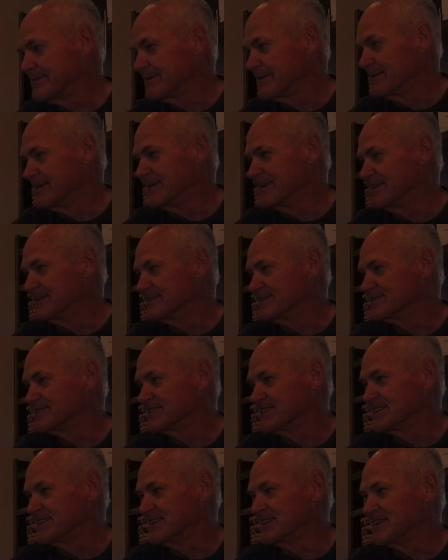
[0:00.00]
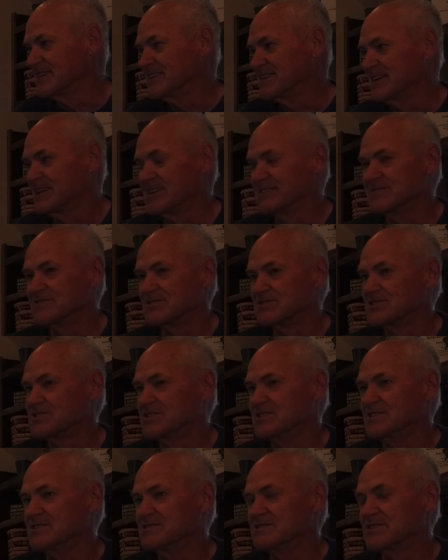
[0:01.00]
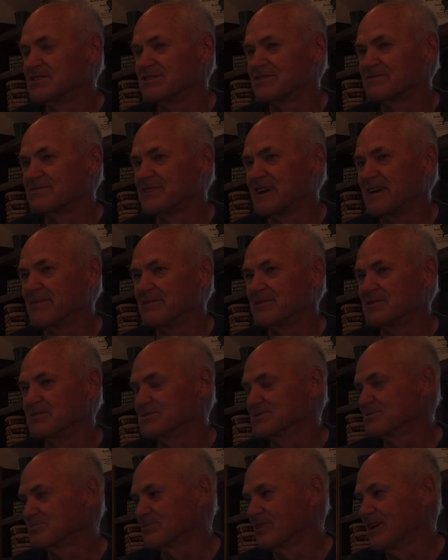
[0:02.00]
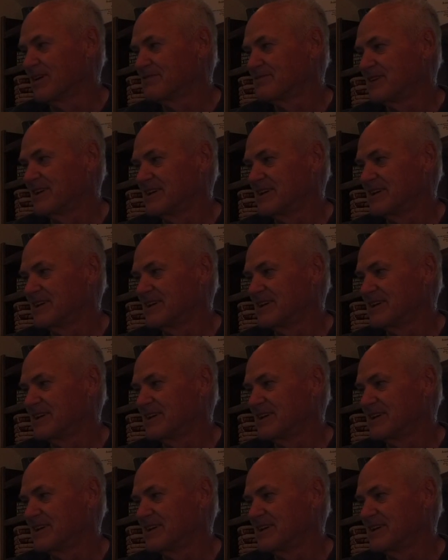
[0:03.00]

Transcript: in her city, and her family was rough.